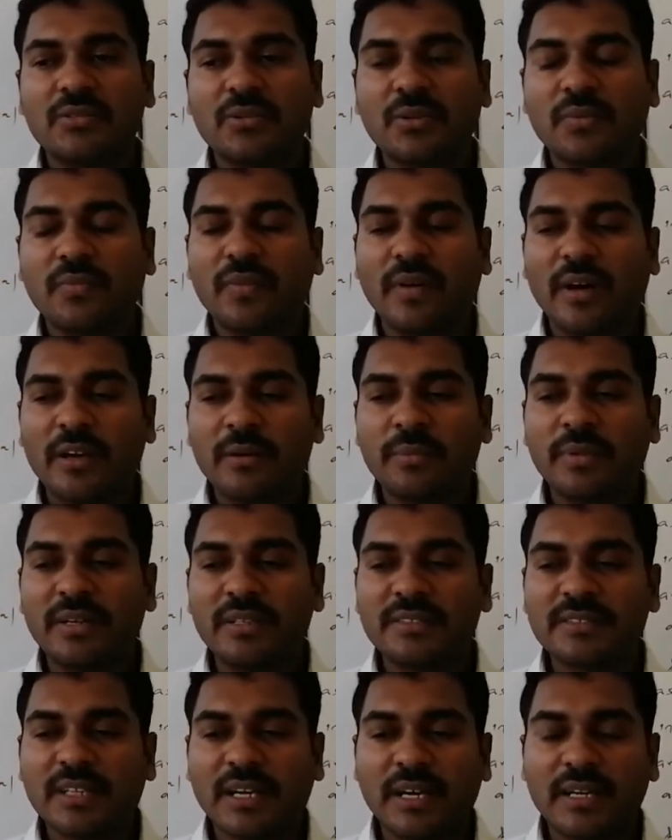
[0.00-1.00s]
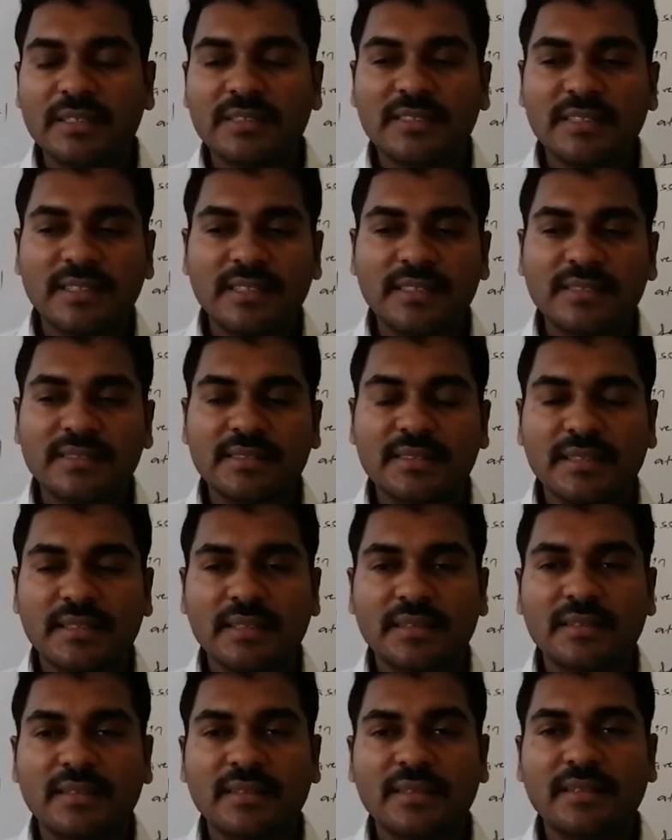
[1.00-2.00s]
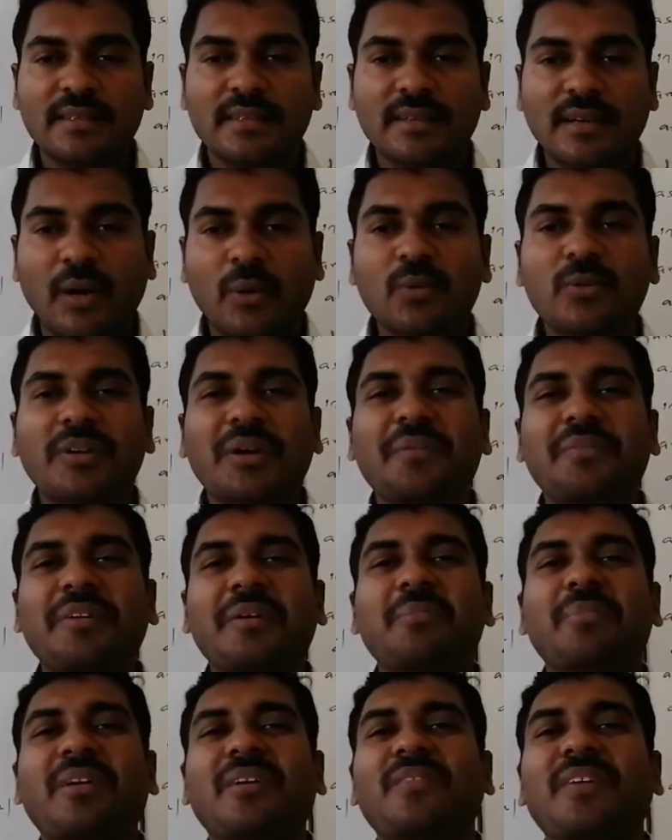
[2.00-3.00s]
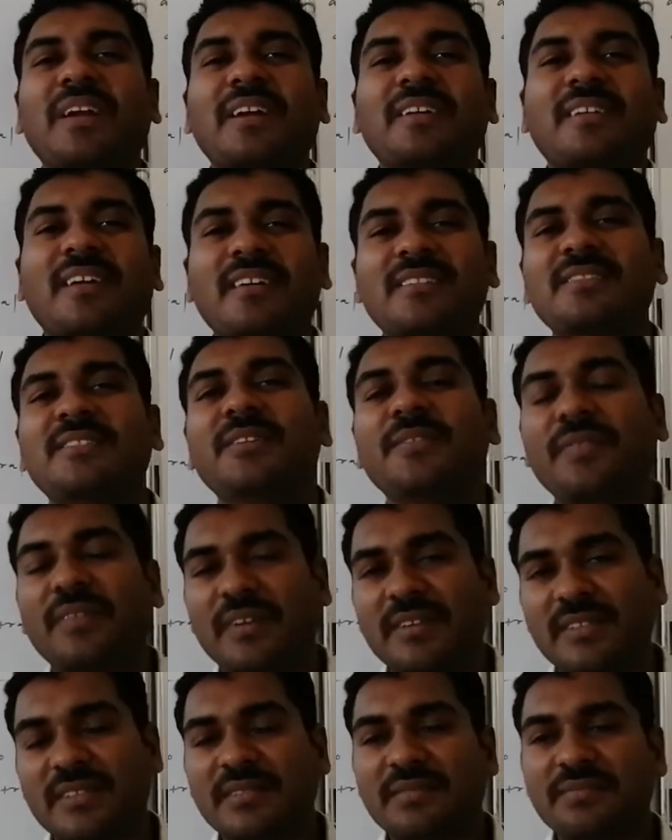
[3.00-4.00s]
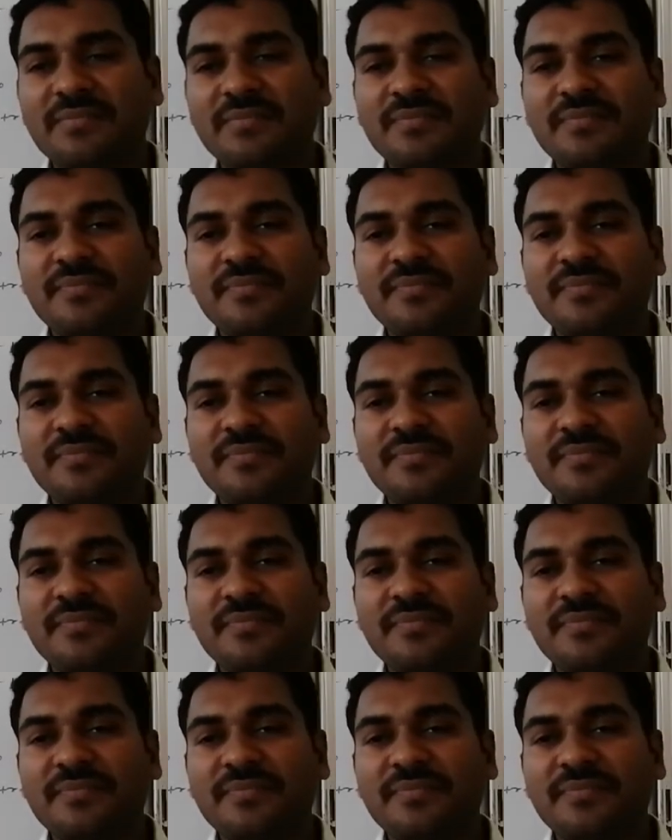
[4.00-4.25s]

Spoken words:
So formal charge is count of number of electrons difference.